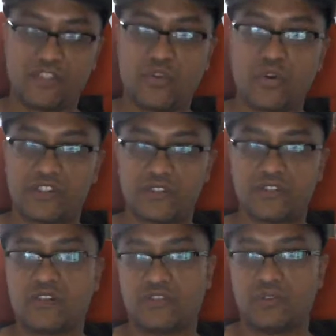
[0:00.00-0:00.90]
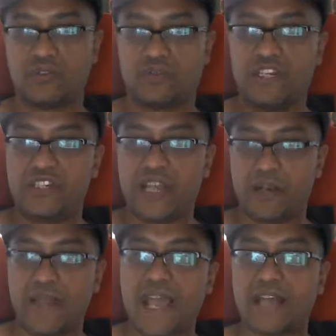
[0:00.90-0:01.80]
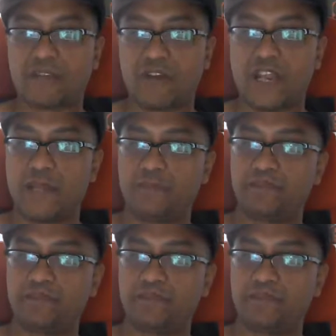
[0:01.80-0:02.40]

questions are all sort of lead you down a path, right?